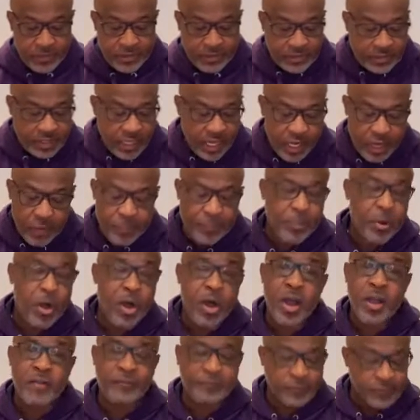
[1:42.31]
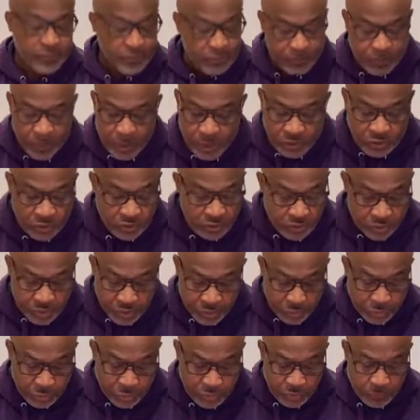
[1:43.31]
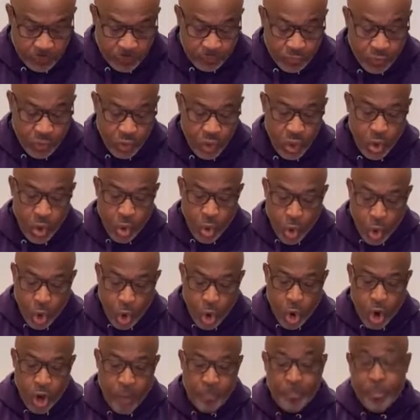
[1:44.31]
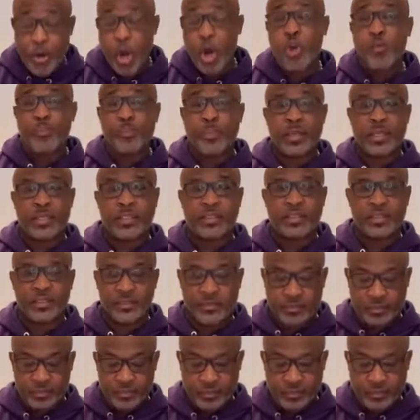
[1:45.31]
set apart for special use or purpose,